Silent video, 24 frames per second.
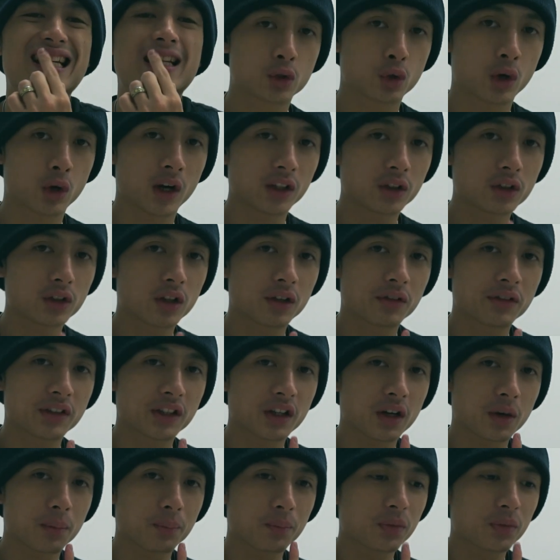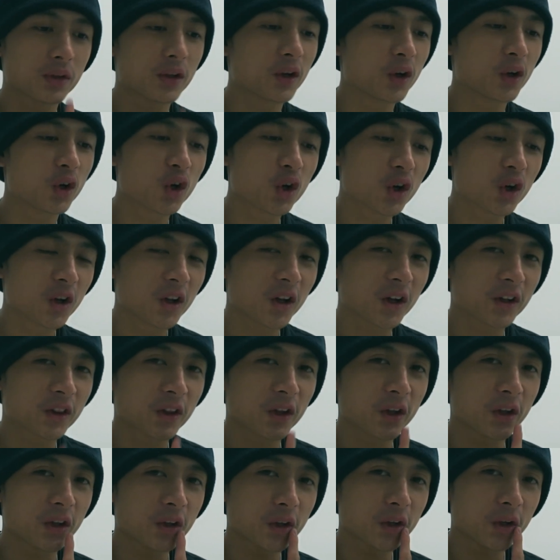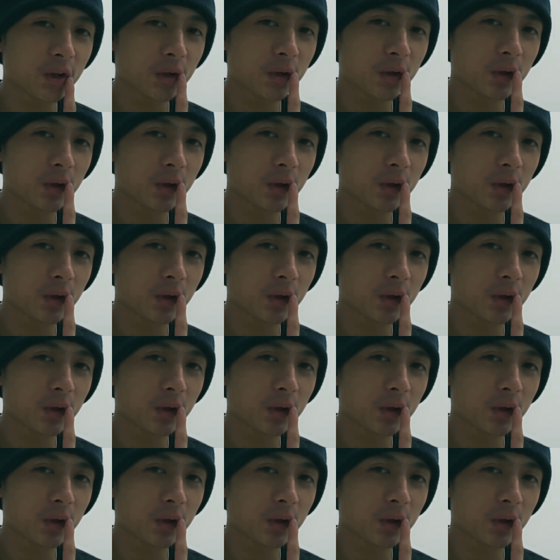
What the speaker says: Try to curve it up like this.